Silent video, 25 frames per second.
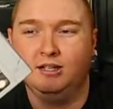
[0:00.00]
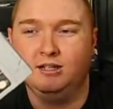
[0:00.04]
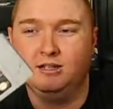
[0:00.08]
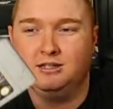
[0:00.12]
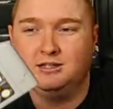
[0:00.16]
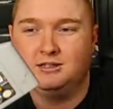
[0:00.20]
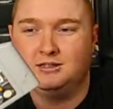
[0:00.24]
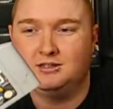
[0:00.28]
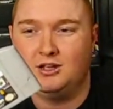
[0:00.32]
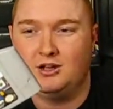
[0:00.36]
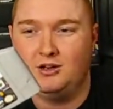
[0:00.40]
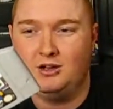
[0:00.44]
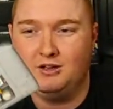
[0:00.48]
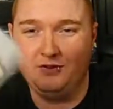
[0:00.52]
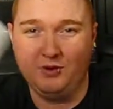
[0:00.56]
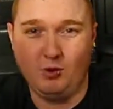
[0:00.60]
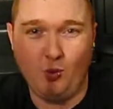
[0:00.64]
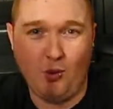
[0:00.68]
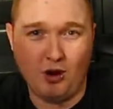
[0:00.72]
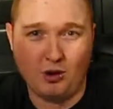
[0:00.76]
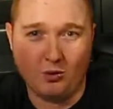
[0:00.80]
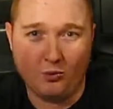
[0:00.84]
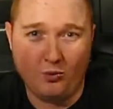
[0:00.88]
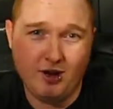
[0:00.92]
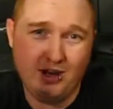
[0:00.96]
So if you
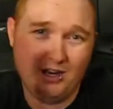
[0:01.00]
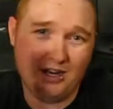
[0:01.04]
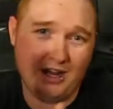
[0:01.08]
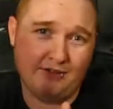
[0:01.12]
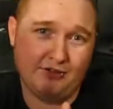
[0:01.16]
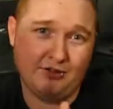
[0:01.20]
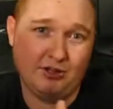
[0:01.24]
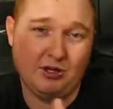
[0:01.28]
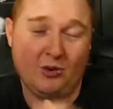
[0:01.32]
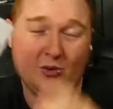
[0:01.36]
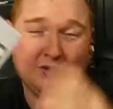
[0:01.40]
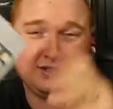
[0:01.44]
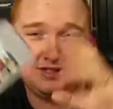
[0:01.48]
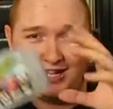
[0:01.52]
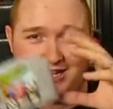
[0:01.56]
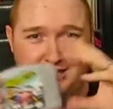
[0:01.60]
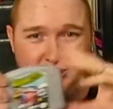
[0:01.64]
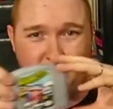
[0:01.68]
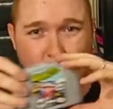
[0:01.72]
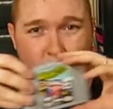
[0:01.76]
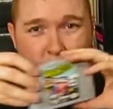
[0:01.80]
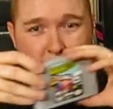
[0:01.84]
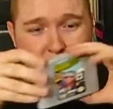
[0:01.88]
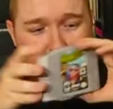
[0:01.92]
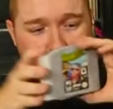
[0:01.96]
want to win, you have to know exactly
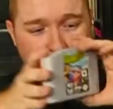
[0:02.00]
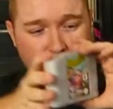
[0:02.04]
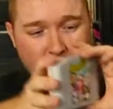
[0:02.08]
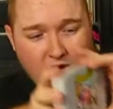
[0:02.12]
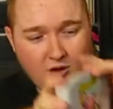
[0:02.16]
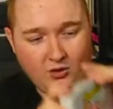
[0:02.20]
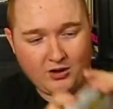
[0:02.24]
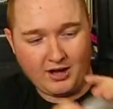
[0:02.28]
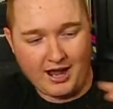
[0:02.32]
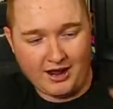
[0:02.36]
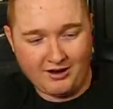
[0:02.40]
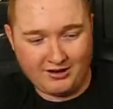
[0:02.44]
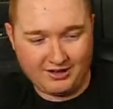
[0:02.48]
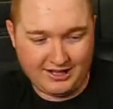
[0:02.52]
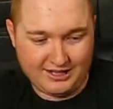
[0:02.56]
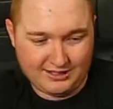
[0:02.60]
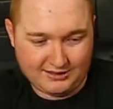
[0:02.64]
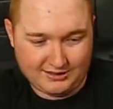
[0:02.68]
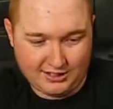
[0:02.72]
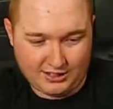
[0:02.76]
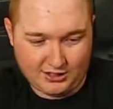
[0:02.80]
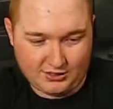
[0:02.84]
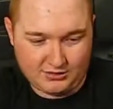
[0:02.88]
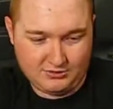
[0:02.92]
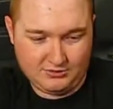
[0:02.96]
where to go and how to get
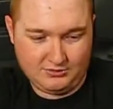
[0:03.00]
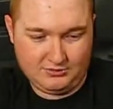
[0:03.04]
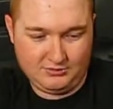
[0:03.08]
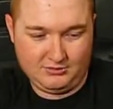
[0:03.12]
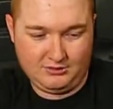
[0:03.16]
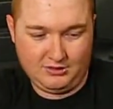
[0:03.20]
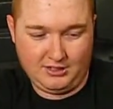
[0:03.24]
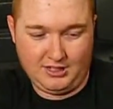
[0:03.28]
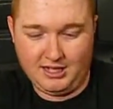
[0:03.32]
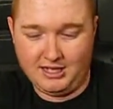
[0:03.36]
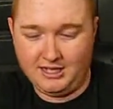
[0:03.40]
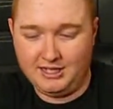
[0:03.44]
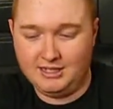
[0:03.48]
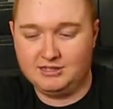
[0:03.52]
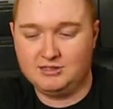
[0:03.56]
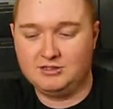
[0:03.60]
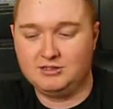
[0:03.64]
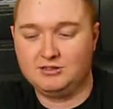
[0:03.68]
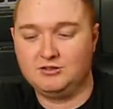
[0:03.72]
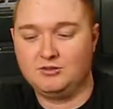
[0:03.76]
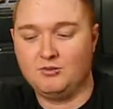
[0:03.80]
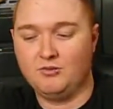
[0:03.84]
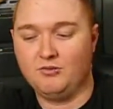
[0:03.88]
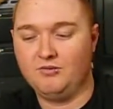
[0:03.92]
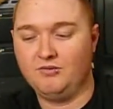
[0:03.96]
there.
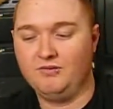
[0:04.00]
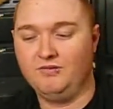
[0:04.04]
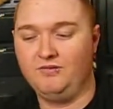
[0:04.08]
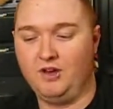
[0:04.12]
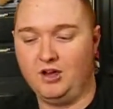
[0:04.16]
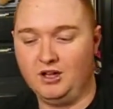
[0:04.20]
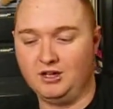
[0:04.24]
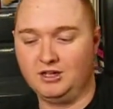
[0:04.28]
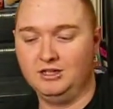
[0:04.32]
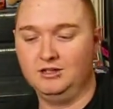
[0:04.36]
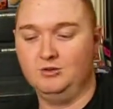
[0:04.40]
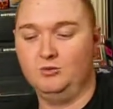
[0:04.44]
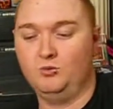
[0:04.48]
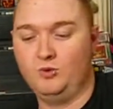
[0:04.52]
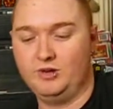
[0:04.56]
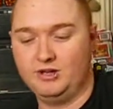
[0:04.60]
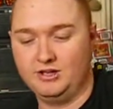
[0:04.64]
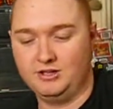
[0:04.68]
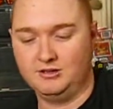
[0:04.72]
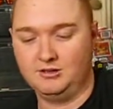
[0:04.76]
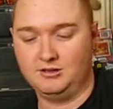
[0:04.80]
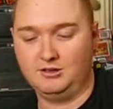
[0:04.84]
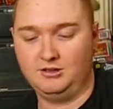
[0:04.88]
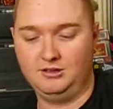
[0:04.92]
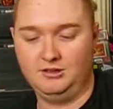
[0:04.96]
It's fucking
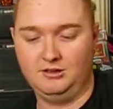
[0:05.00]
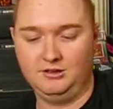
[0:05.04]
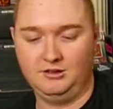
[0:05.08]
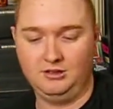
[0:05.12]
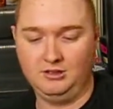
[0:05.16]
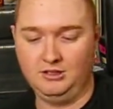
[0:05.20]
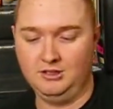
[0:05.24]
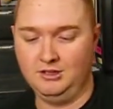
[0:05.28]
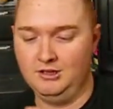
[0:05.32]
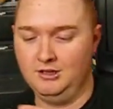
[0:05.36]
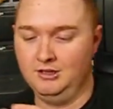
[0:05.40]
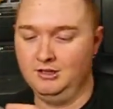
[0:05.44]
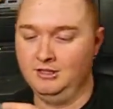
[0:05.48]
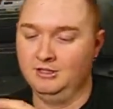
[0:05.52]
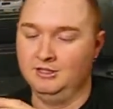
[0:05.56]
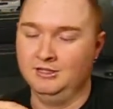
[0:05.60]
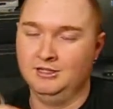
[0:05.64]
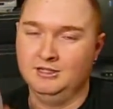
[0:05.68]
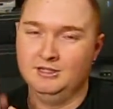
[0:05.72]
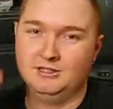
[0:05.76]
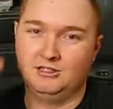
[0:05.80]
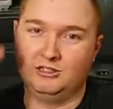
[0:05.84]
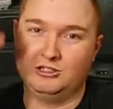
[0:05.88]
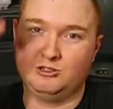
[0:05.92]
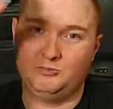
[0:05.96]
weird.
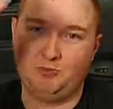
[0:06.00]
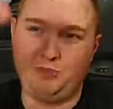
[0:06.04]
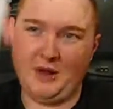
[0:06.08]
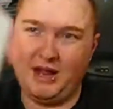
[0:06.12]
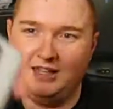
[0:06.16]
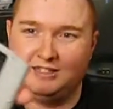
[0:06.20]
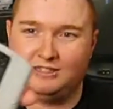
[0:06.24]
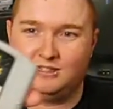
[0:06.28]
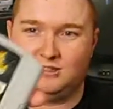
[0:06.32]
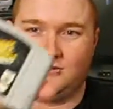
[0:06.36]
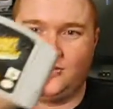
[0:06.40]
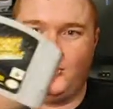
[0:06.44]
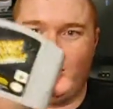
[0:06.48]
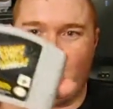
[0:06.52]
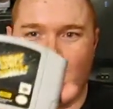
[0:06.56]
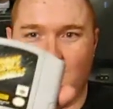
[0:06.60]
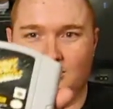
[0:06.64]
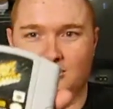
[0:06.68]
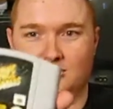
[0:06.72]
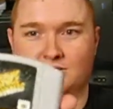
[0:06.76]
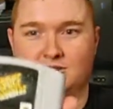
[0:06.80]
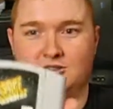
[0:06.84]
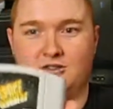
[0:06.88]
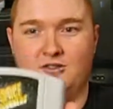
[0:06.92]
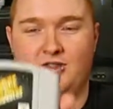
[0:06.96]
Space
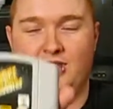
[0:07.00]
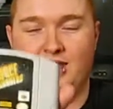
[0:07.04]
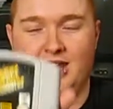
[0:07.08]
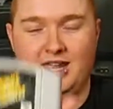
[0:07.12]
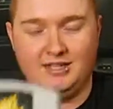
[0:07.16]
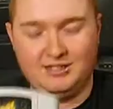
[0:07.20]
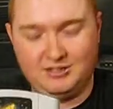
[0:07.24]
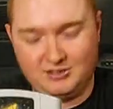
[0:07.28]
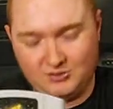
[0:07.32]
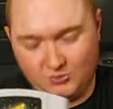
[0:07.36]
Invaders. This